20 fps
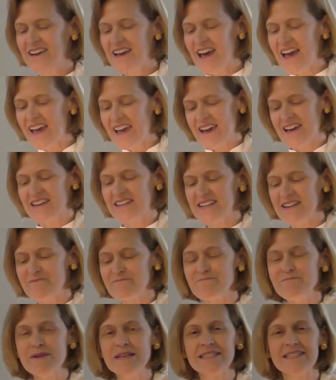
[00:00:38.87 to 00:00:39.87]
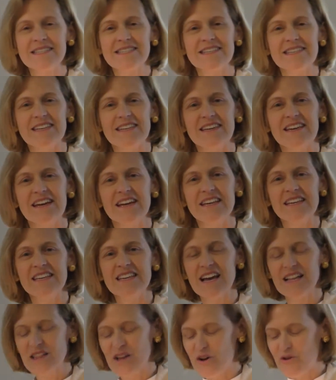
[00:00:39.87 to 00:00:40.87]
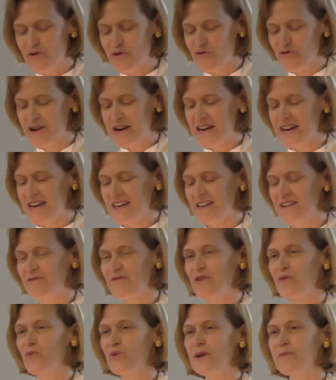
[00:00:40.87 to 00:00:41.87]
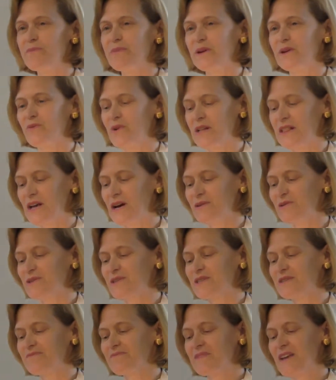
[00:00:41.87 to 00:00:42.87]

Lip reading: and misty yellow-green of the weeping willows.